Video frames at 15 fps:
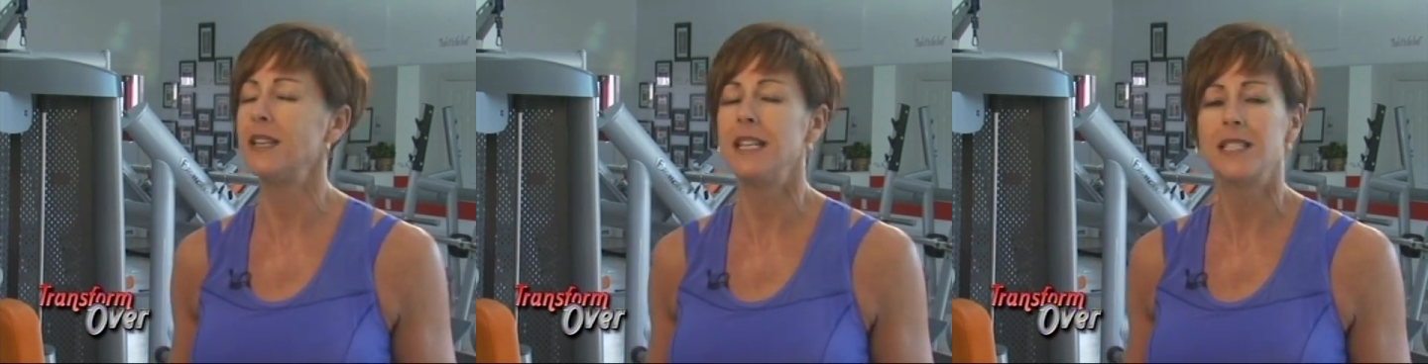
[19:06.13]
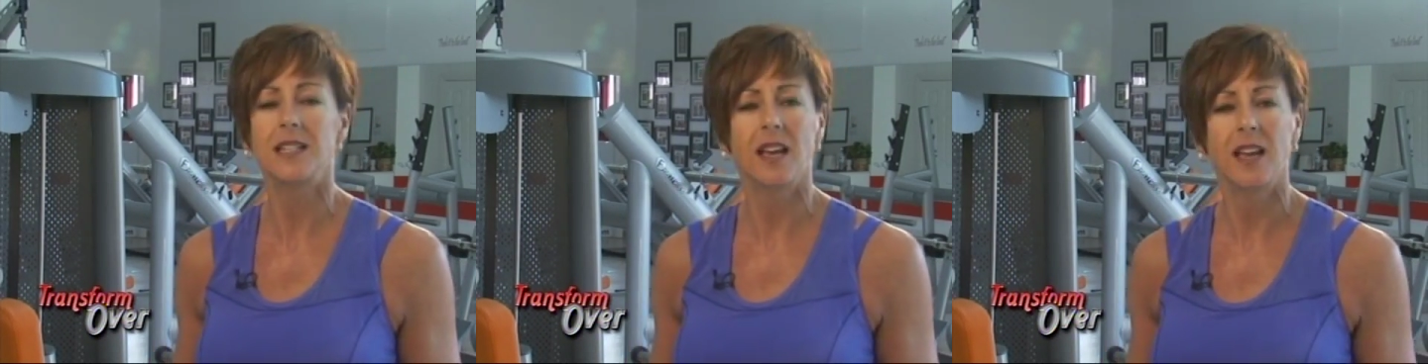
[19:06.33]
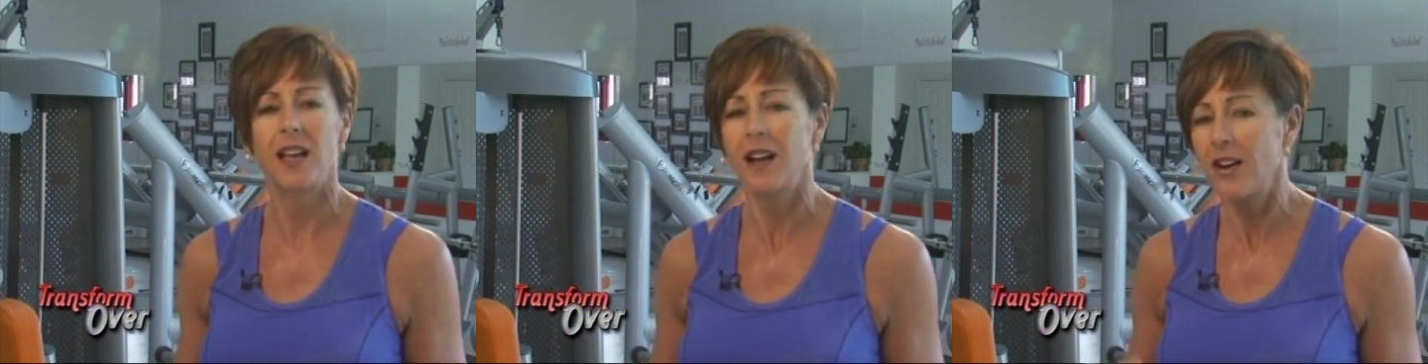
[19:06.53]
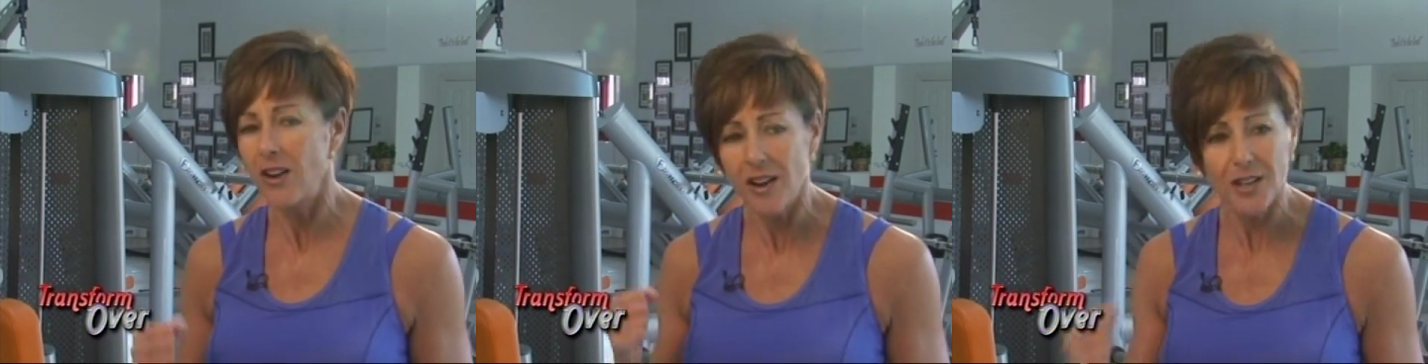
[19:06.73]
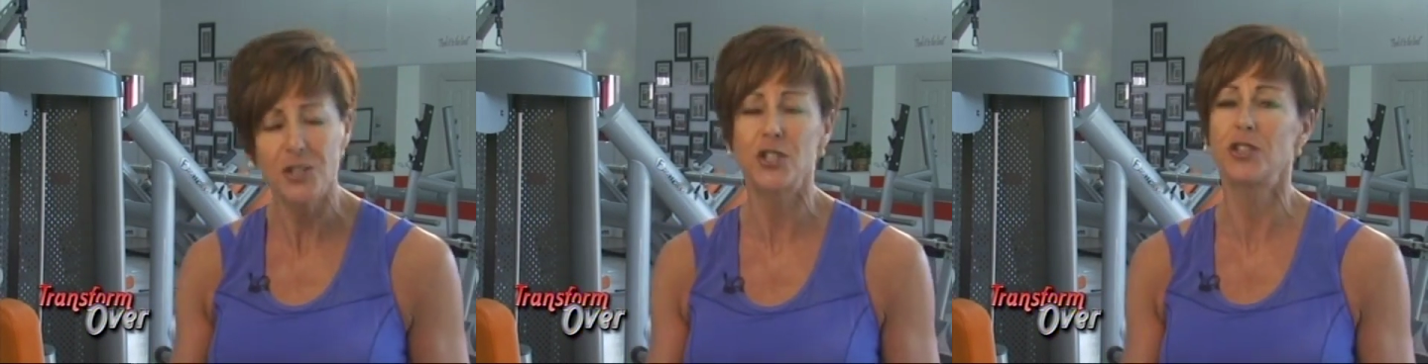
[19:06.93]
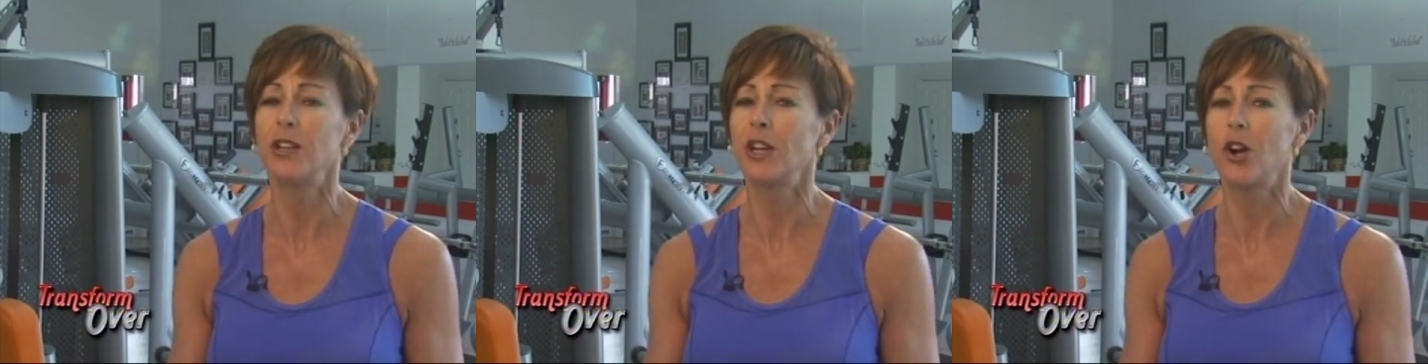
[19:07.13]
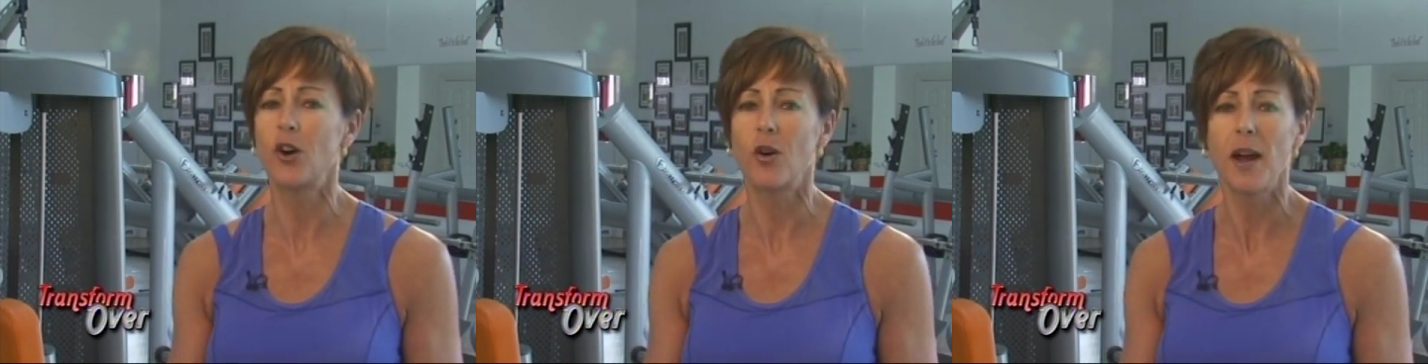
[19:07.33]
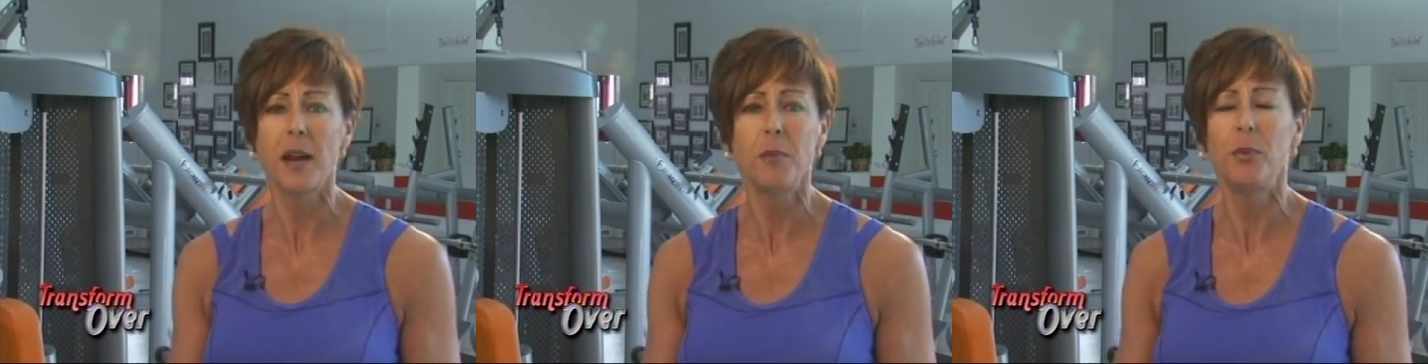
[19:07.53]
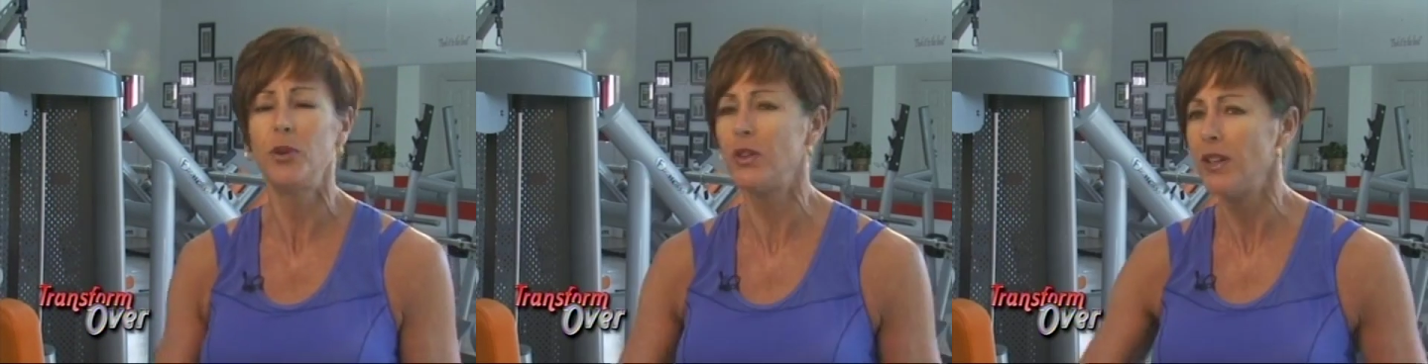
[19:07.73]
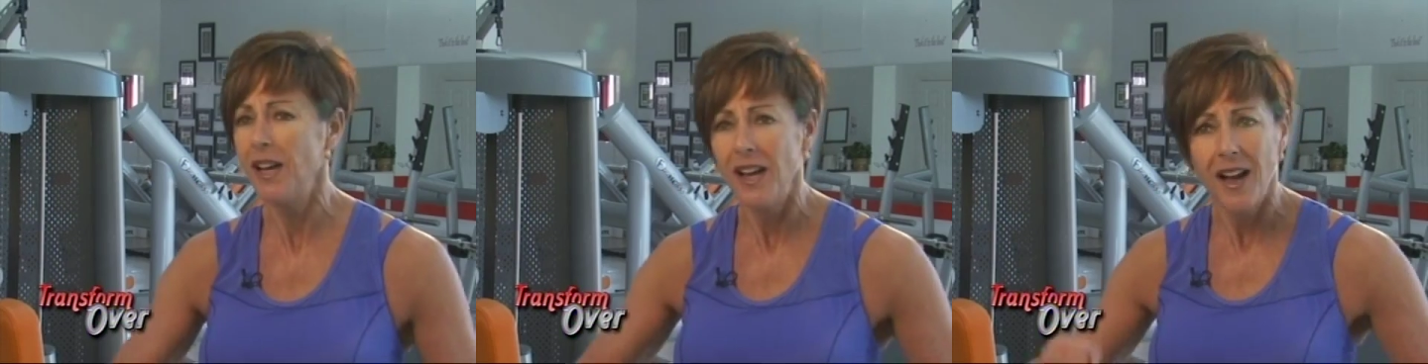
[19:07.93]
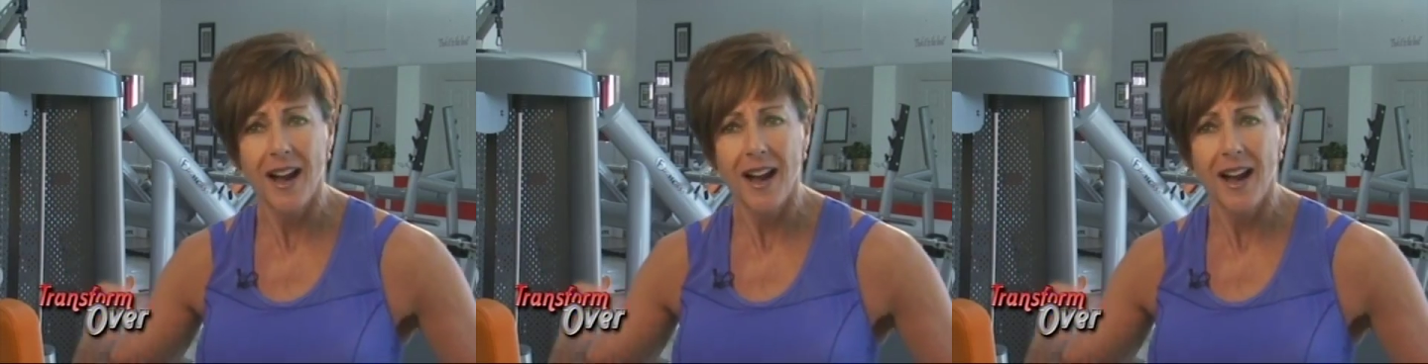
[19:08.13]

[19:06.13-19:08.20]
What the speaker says: he's like, gosh, you're incredible.